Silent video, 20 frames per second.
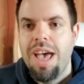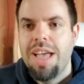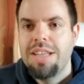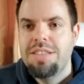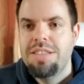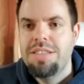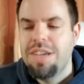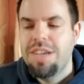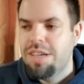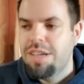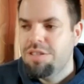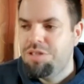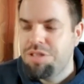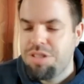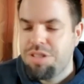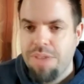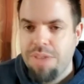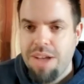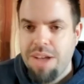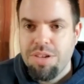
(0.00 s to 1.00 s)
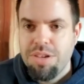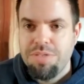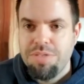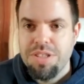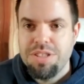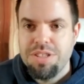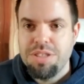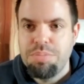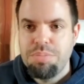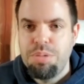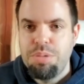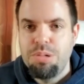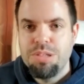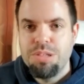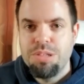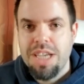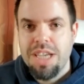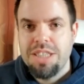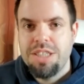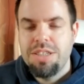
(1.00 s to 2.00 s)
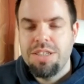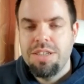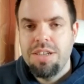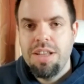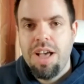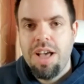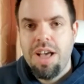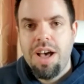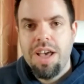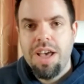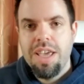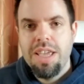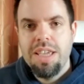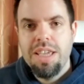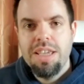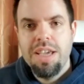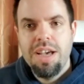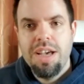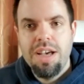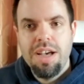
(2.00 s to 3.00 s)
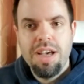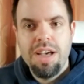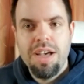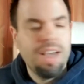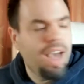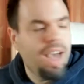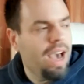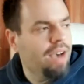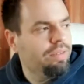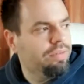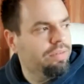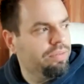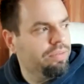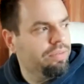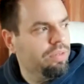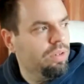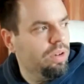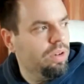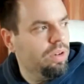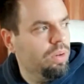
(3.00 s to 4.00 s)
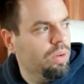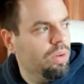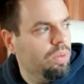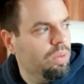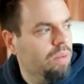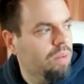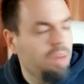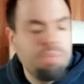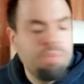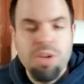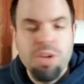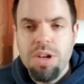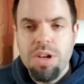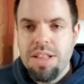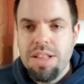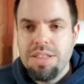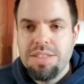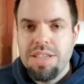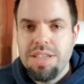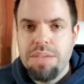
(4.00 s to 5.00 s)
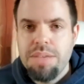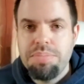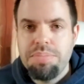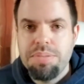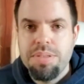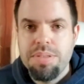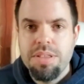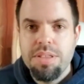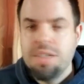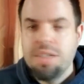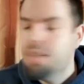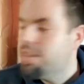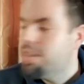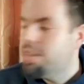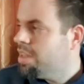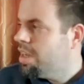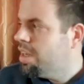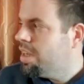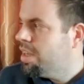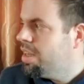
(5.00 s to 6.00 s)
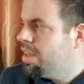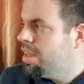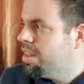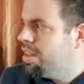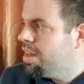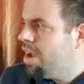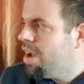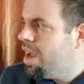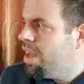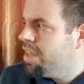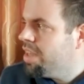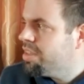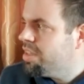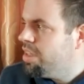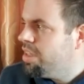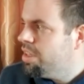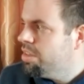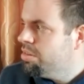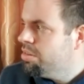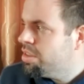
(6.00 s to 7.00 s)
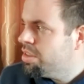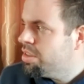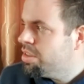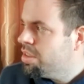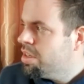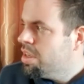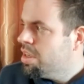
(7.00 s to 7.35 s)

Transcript: just to round off the support section, I have one more little tip that I like to use,